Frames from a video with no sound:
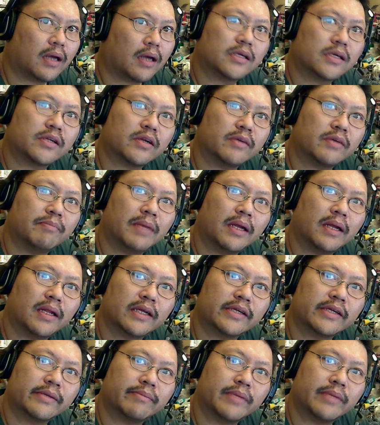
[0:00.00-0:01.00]
I'll start
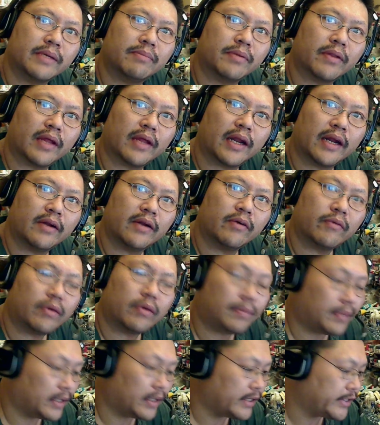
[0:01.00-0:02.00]
mailing some people that I know
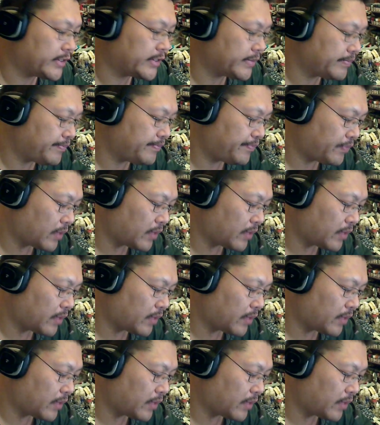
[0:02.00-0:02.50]
role-plays.